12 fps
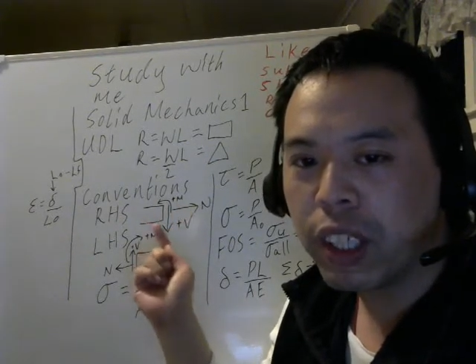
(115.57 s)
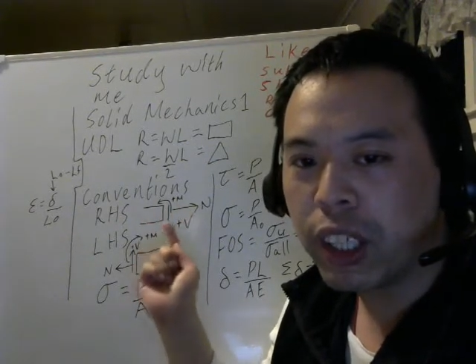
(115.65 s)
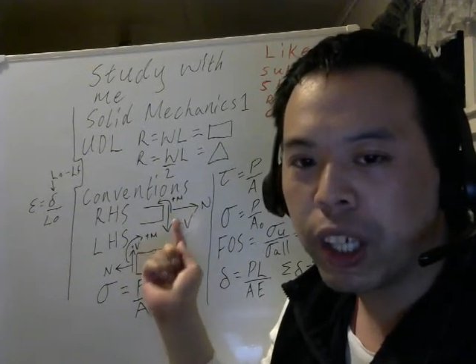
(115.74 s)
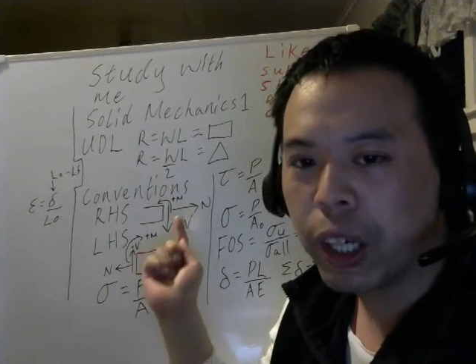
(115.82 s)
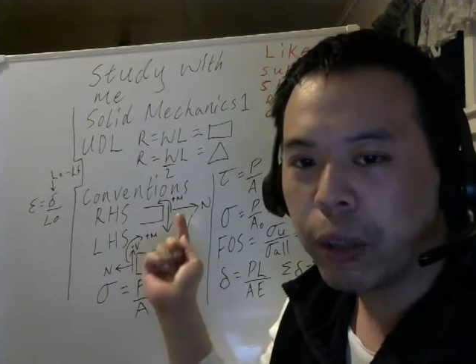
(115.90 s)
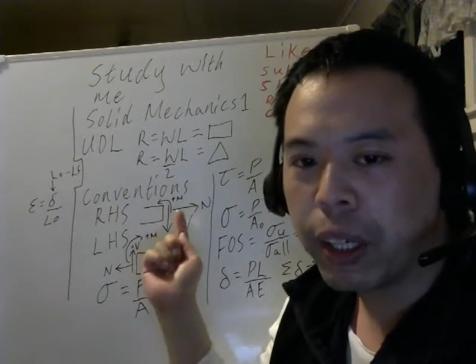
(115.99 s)

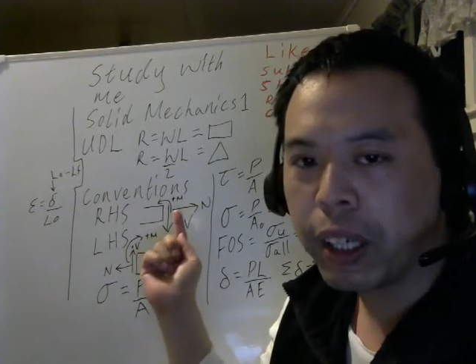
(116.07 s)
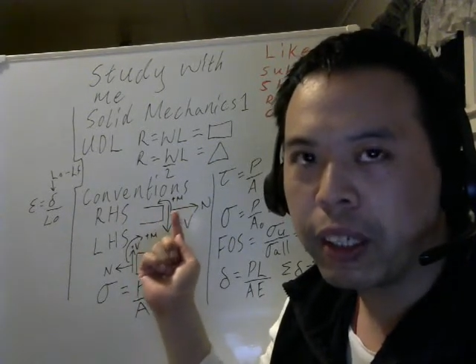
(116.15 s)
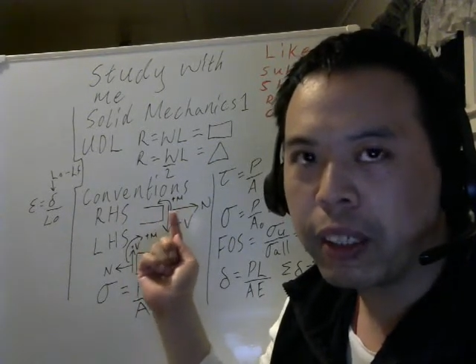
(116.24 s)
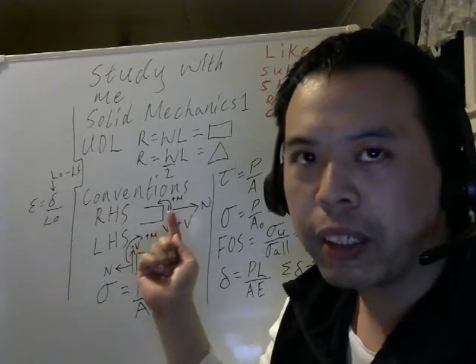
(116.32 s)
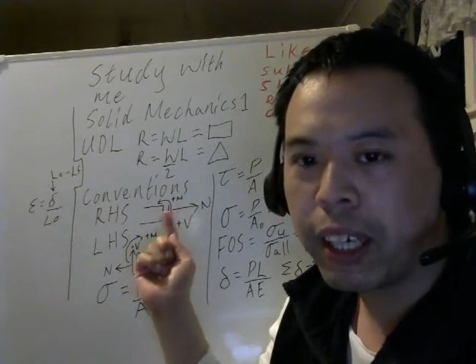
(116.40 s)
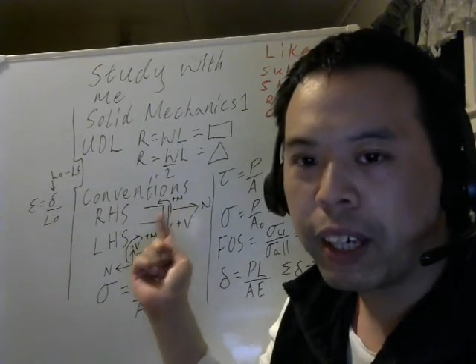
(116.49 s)

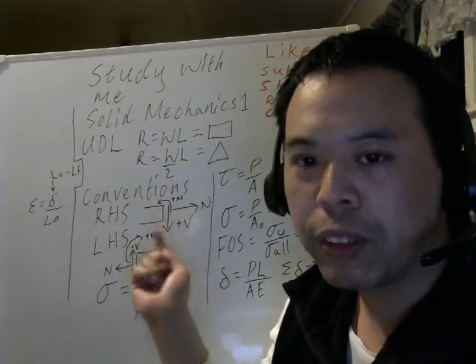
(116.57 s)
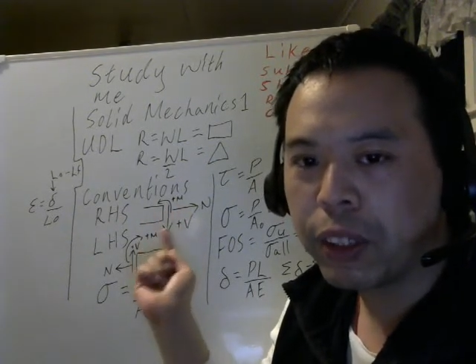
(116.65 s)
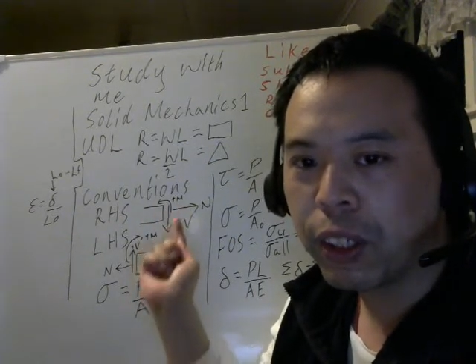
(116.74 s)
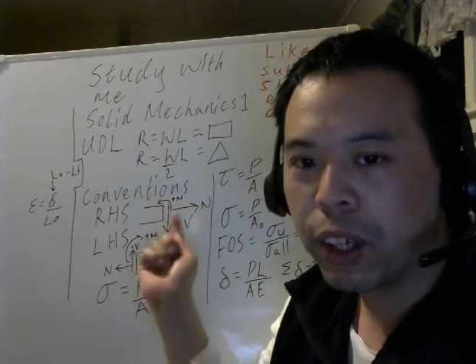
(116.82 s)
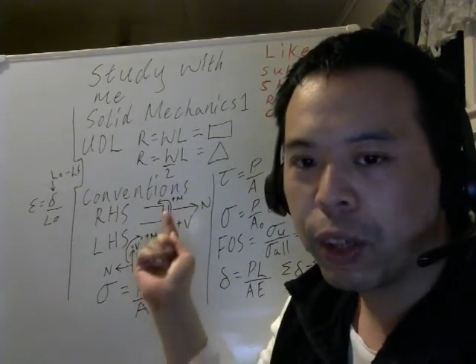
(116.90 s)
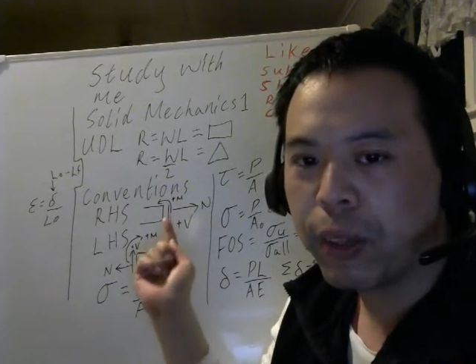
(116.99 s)
going
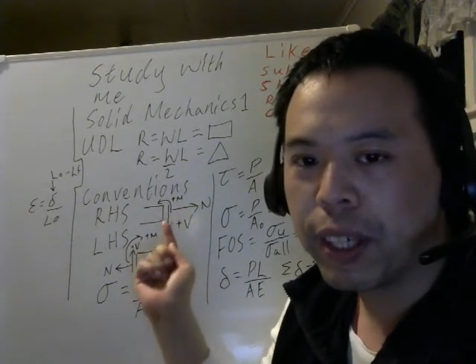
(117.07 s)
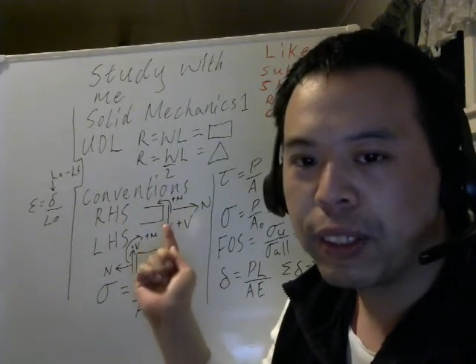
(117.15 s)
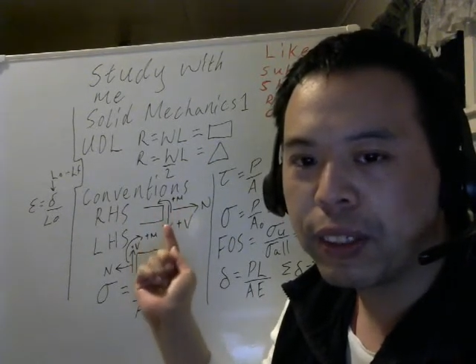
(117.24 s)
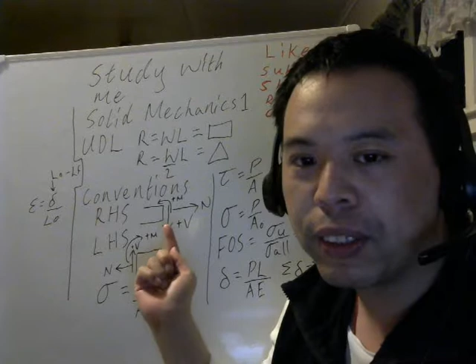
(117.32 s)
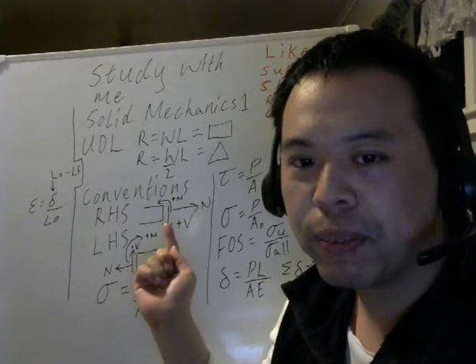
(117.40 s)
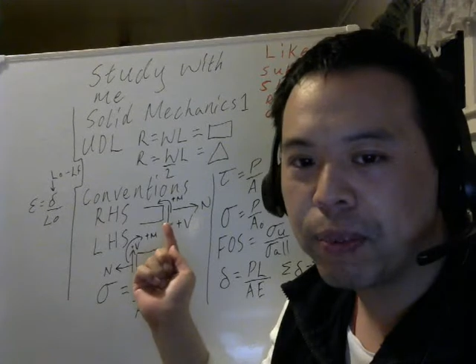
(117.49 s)

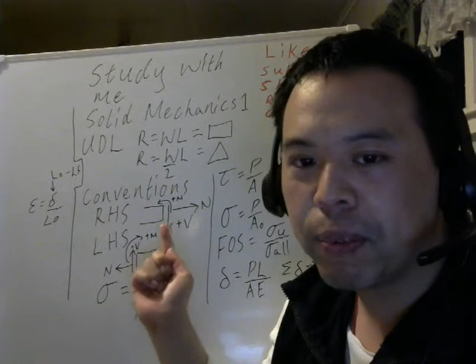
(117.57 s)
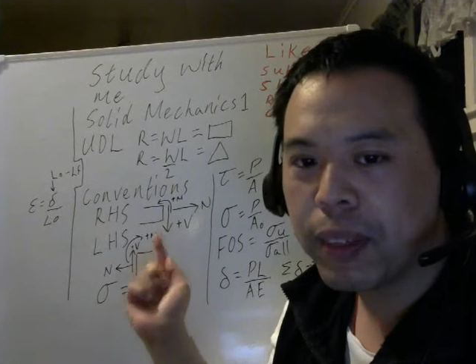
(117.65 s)
counterclockwise.